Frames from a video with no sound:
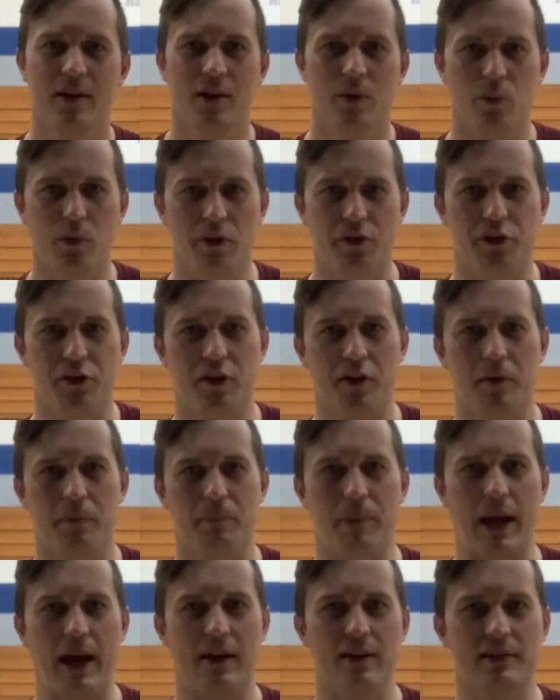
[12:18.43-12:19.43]
with your
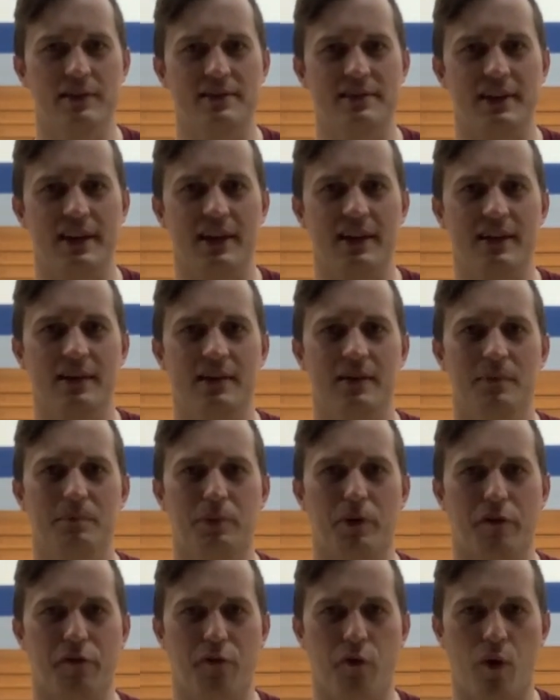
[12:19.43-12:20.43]
balancing
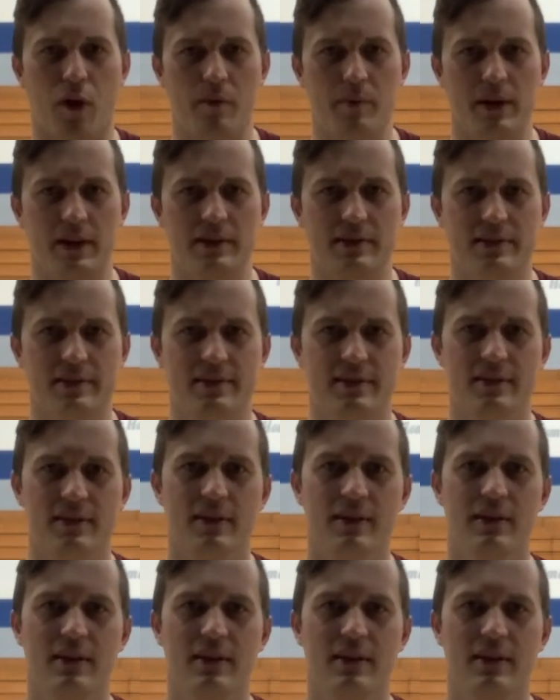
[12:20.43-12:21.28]
performance.